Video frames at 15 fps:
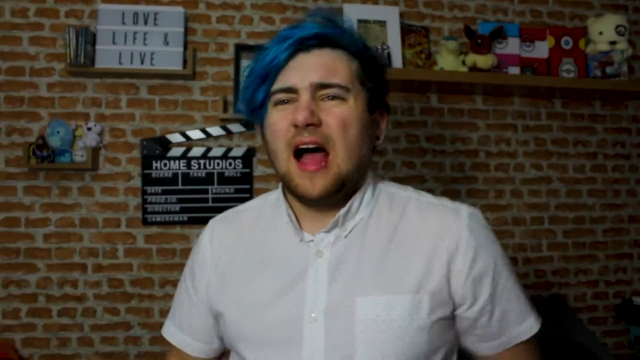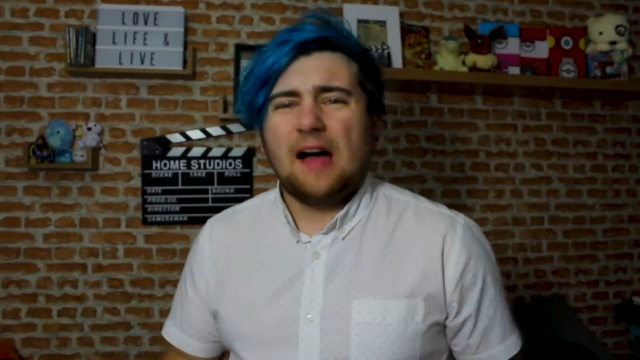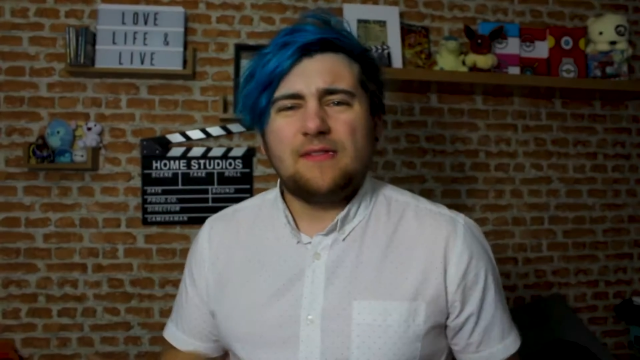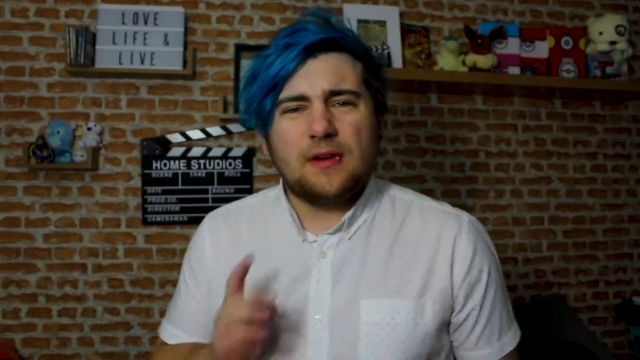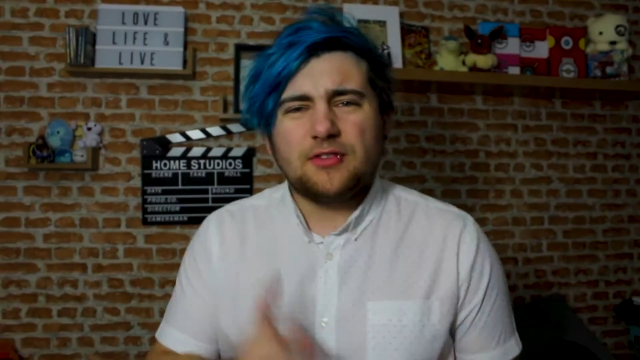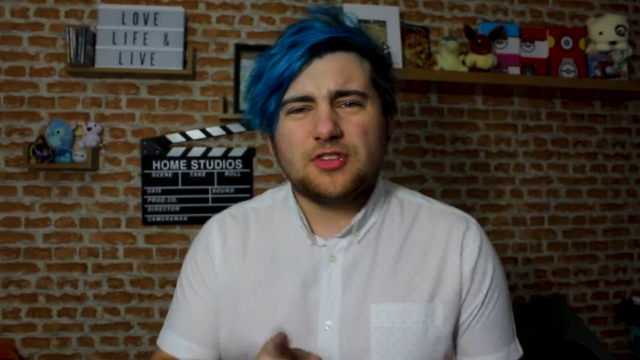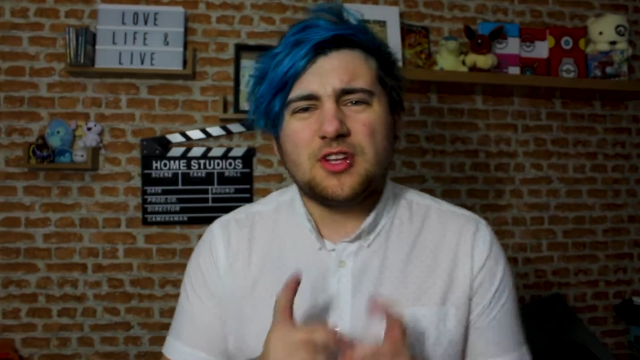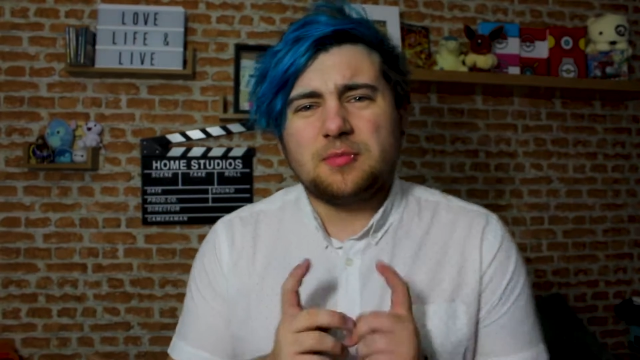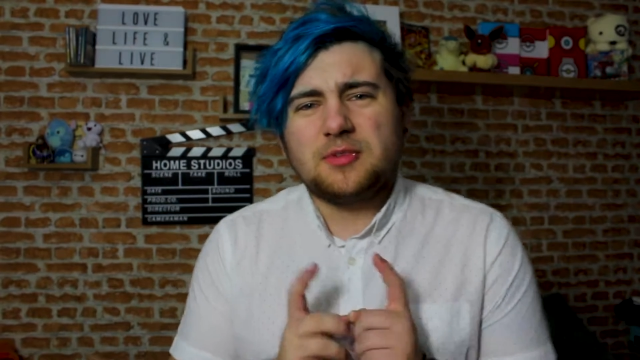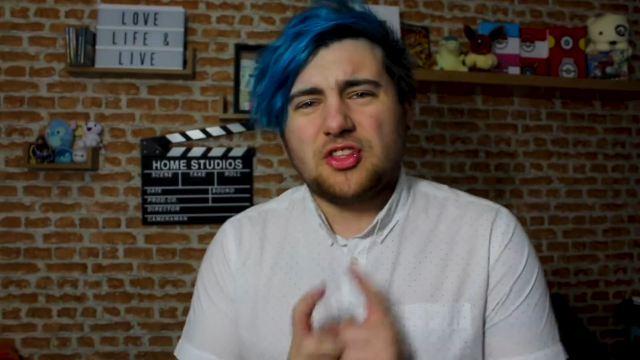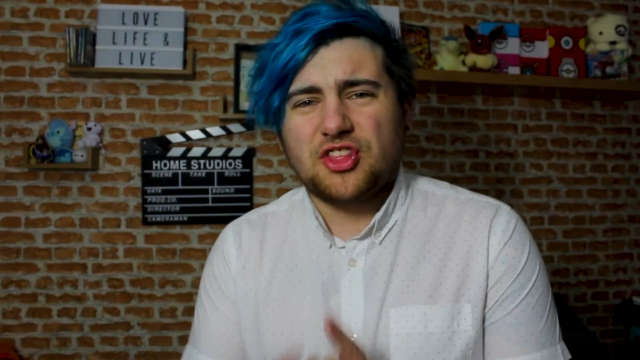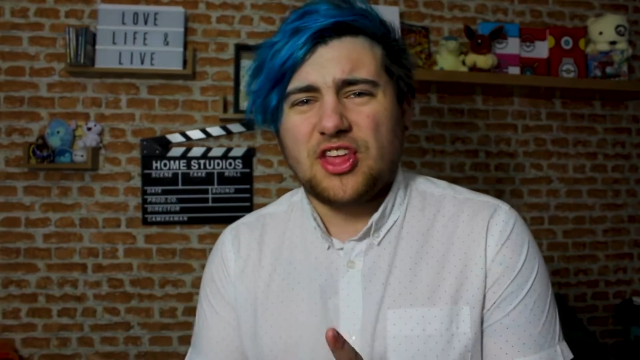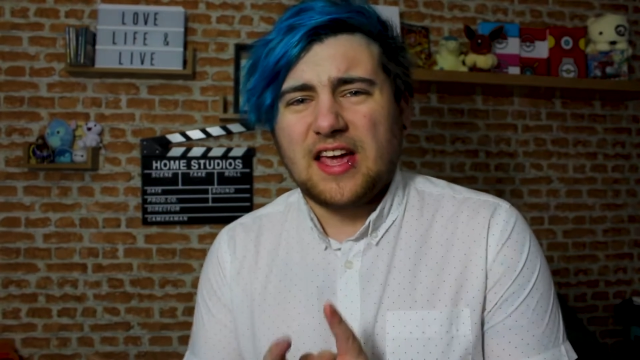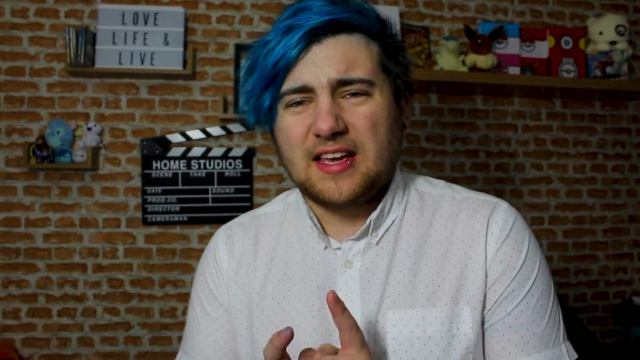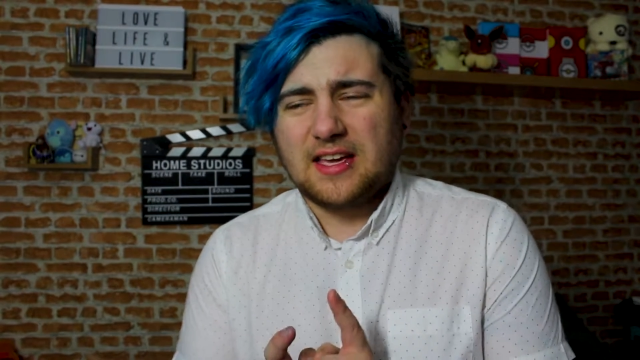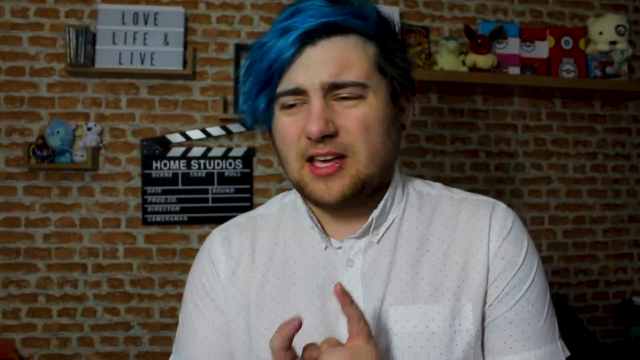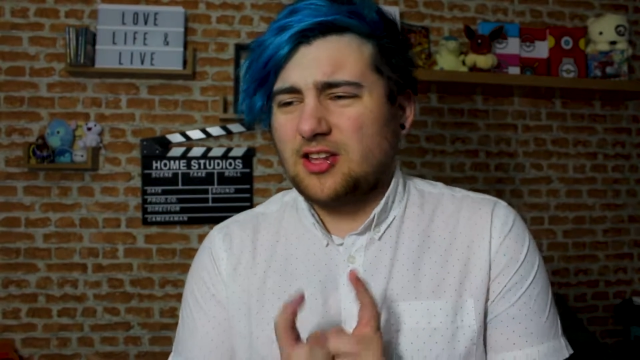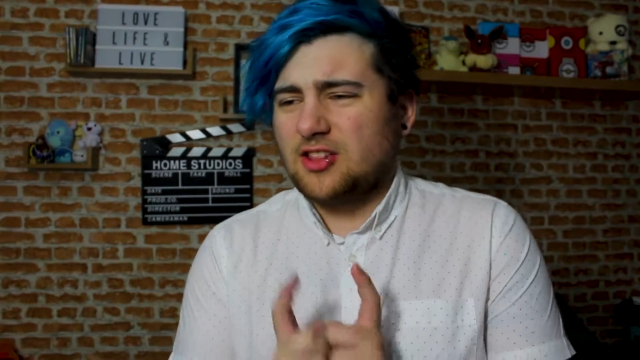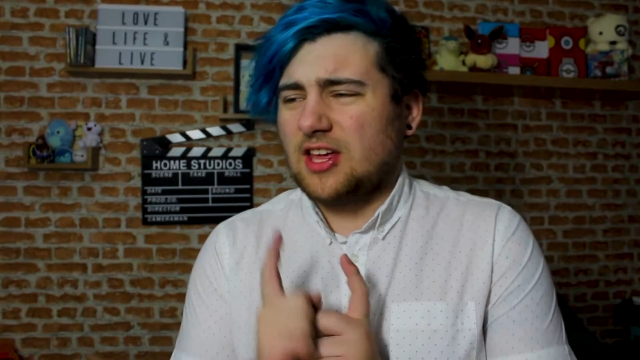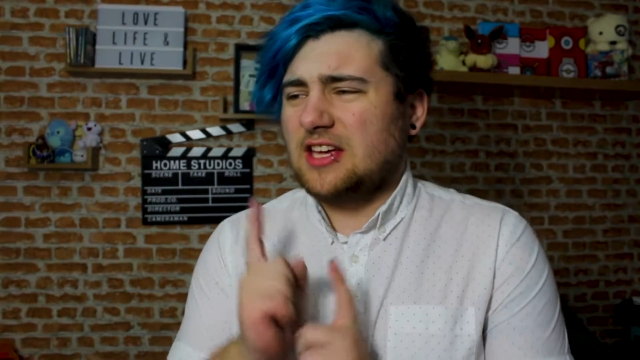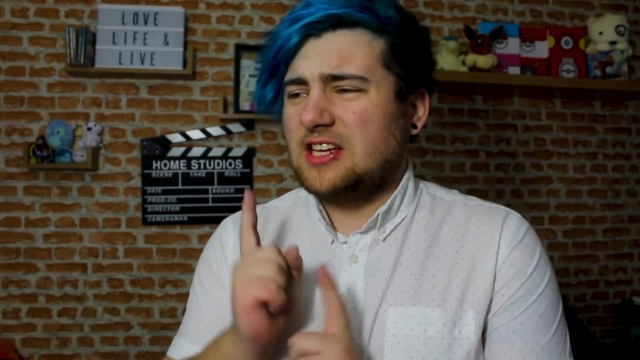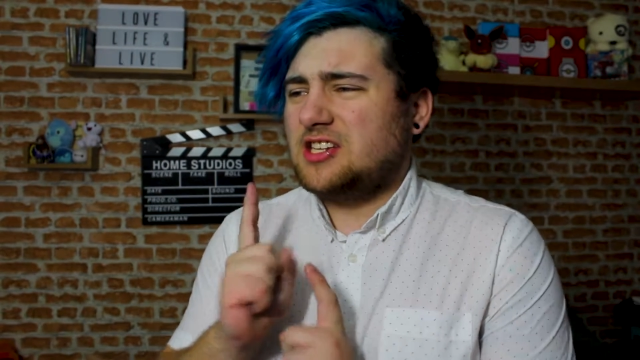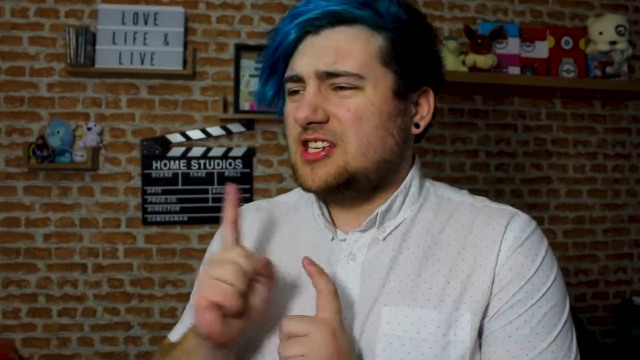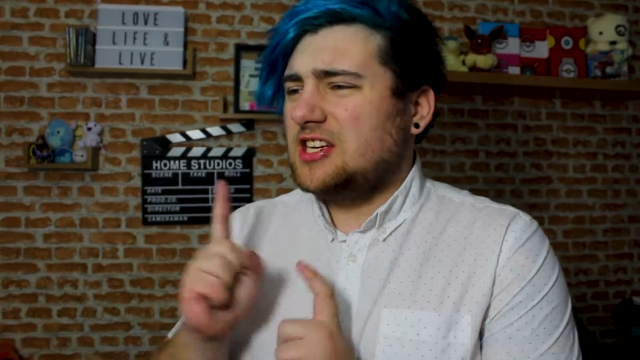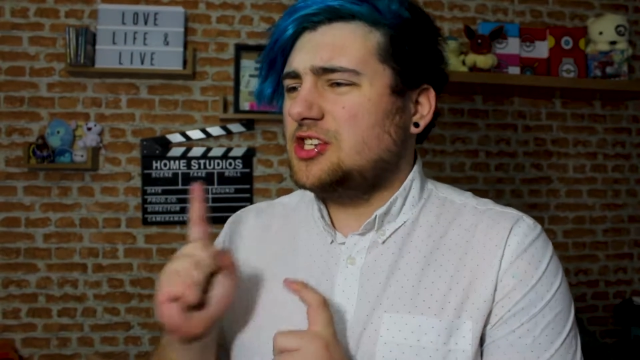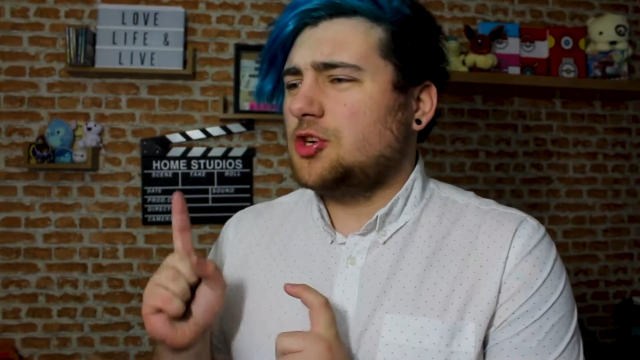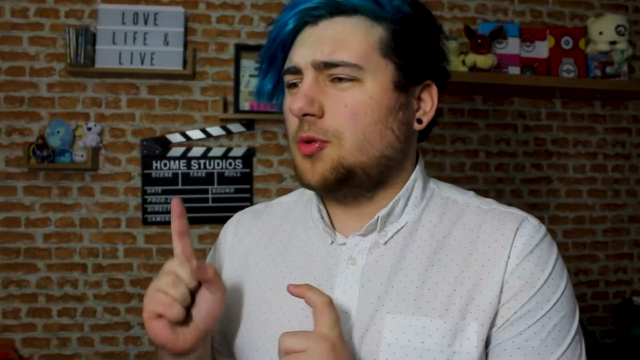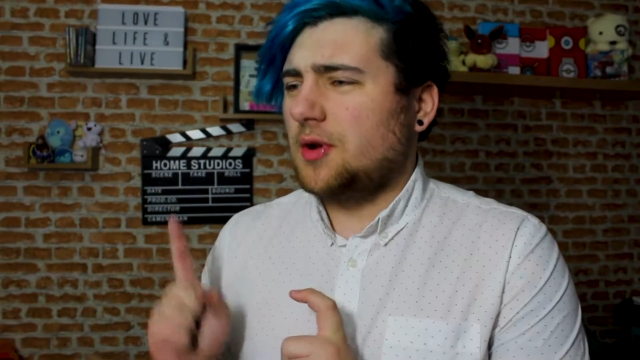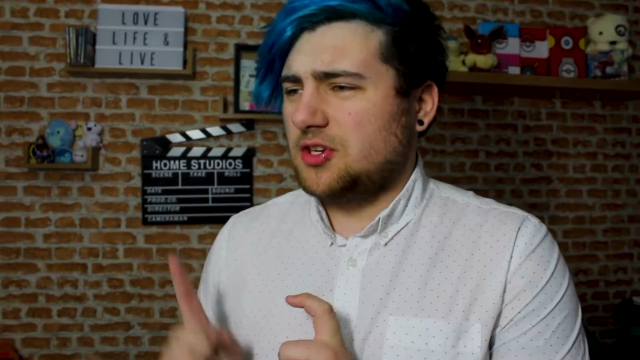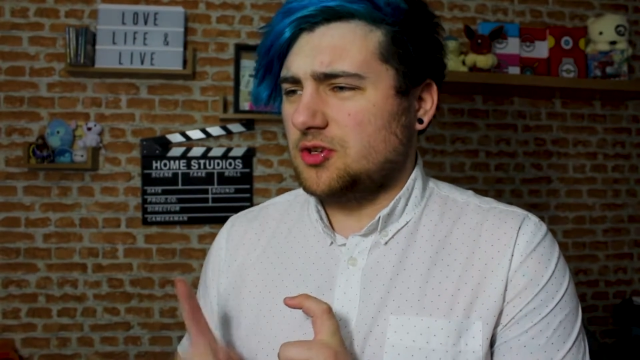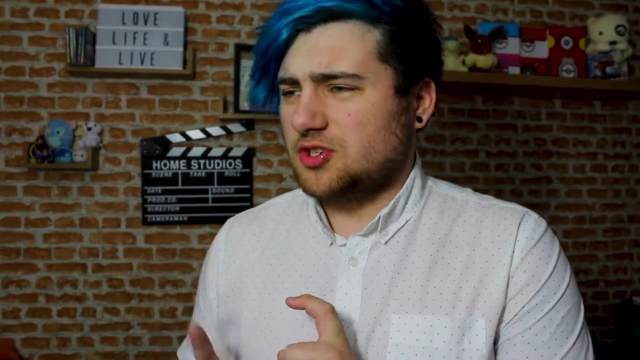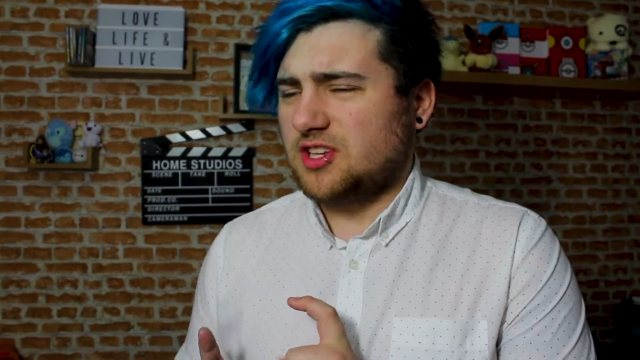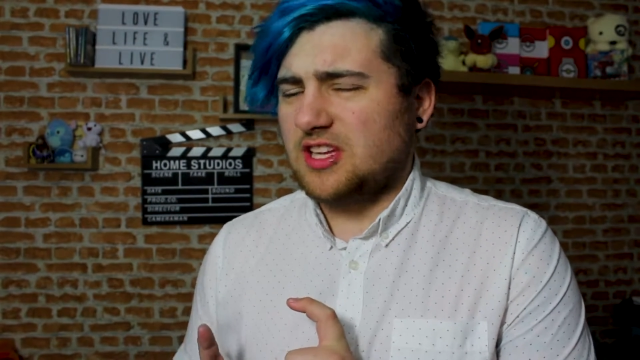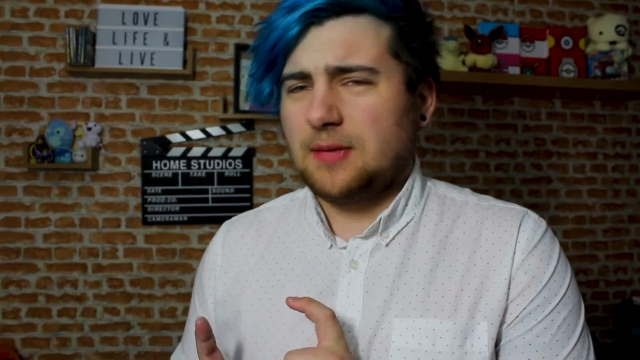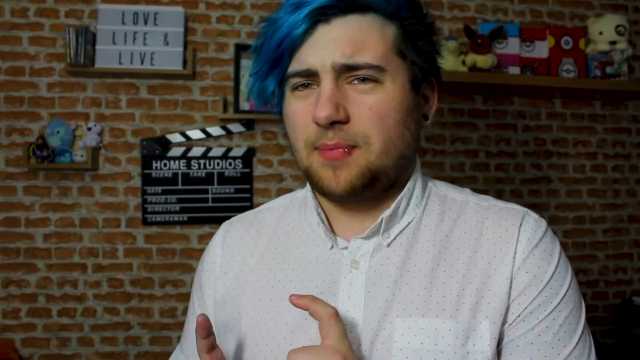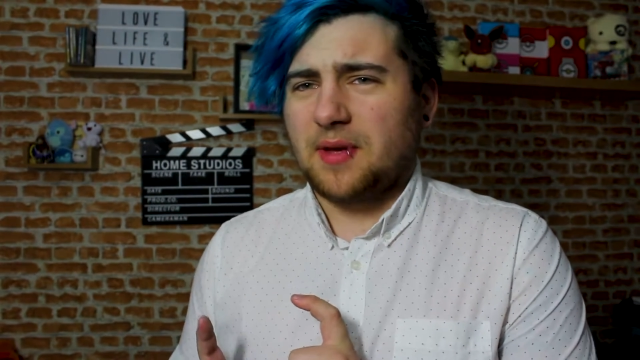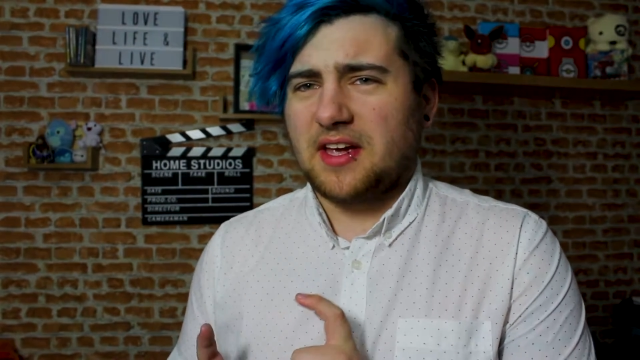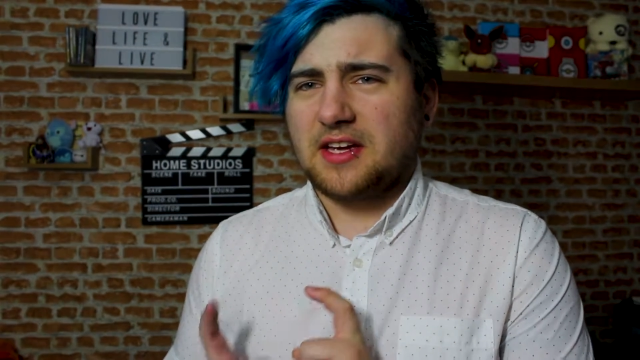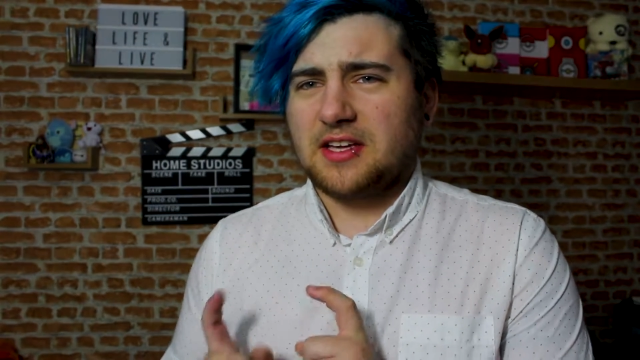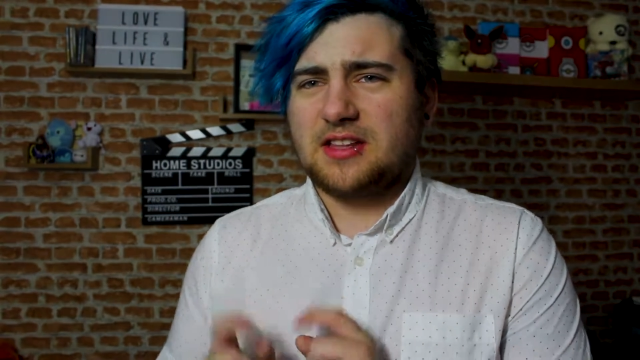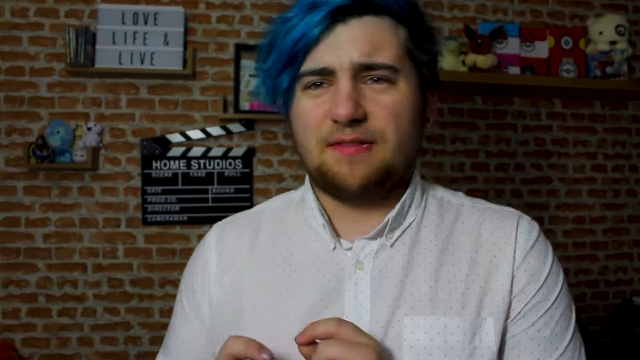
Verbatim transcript: Have you ever stopped to think that he sees you when you're sleeping?